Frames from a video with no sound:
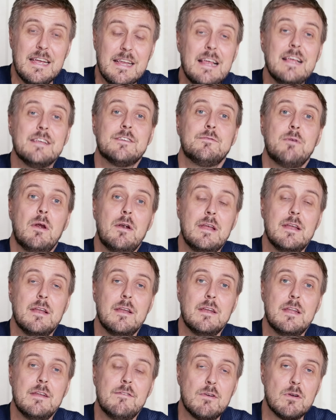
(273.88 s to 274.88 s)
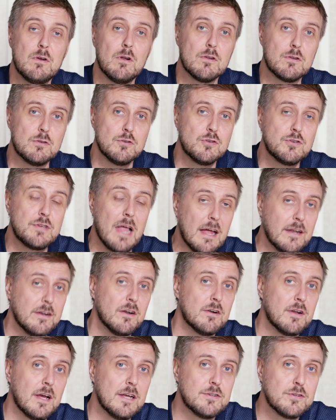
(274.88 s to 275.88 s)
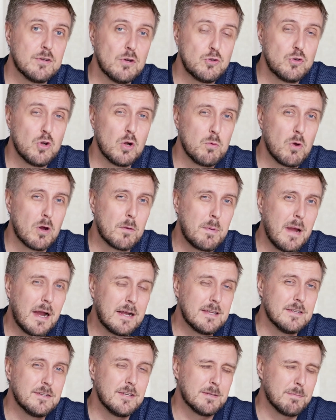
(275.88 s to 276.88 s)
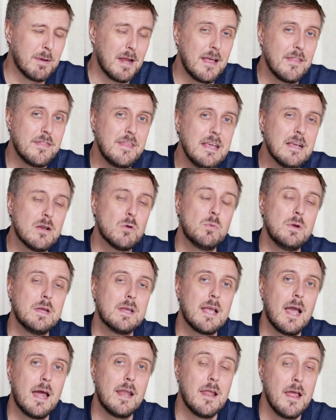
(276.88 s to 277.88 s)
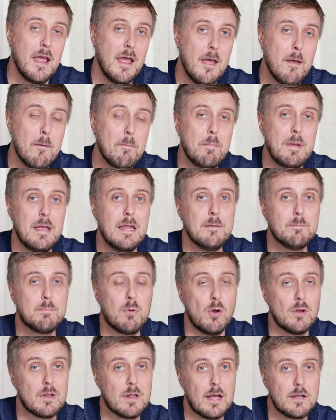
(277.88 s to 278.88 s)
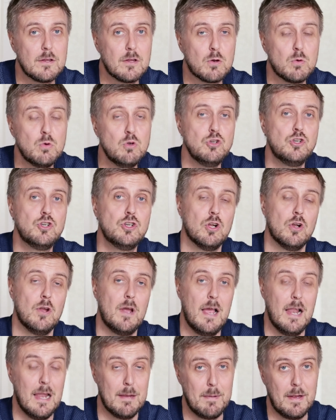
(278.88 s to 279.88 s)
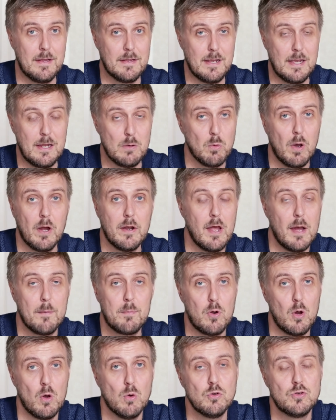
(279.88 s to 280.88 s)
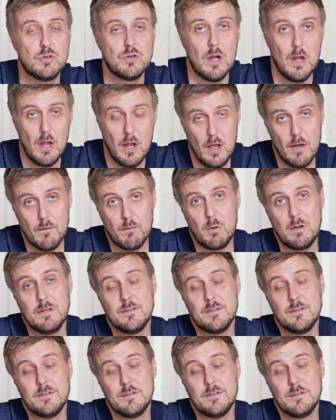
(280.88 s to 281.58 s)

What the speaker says: it is very difficult to standardize social work practices, but I think we can pinpoint the crucial element in one approach. For